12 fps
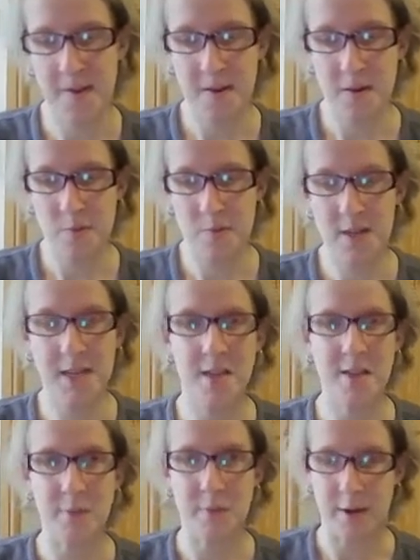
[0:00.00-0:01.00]
Really
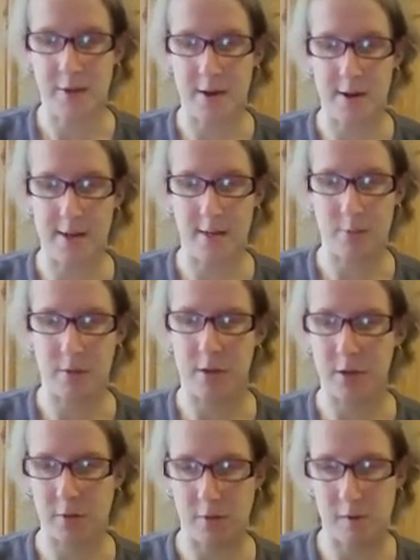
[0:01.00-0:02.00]
nice round eyes with
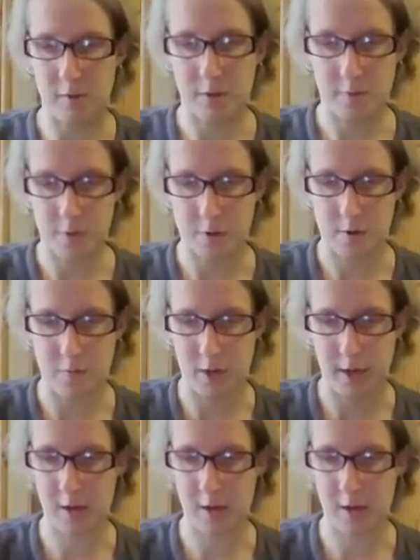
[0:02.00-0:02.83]
Totoro's, they've got lovely